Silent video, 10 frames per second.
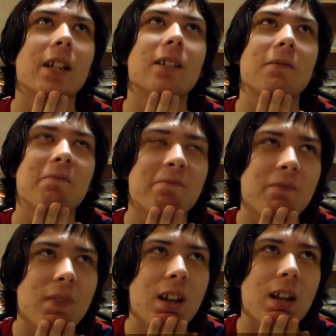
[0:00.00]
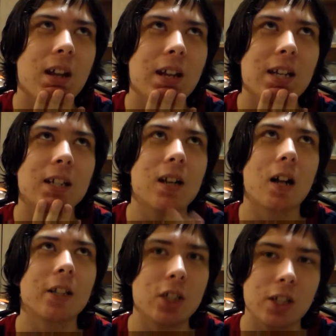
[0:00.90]
like, he
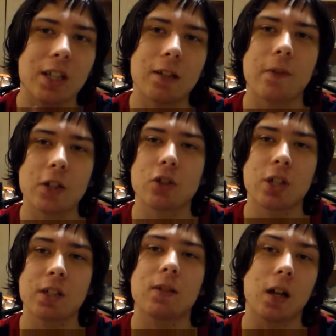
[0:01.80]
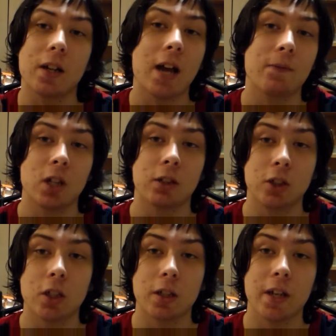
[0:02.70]
acknowledges the Avengers have
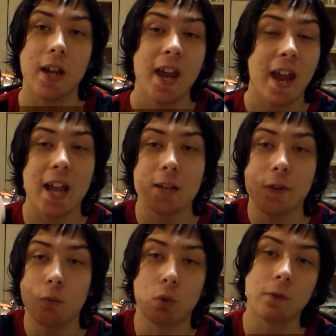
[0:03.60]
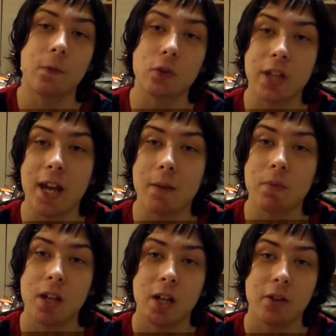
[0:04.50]
done good. And if it weren't for
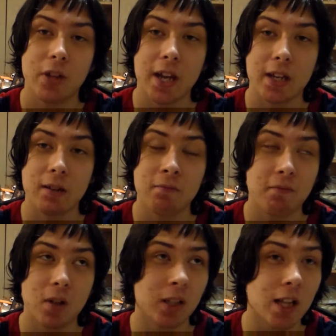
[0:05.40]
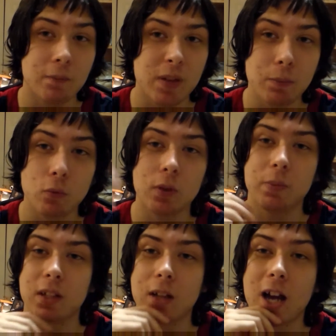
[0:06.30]
them, then a lot of people
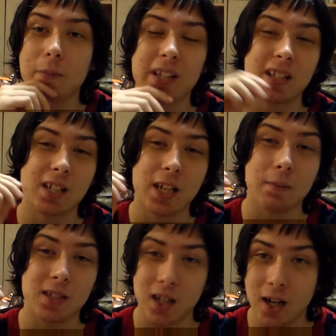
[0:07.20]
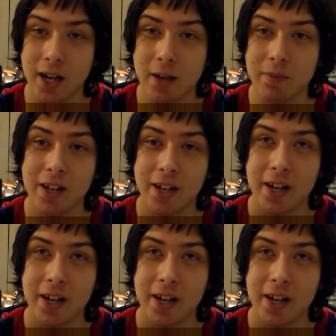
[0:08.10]
wouldn't be alive, but at the same time,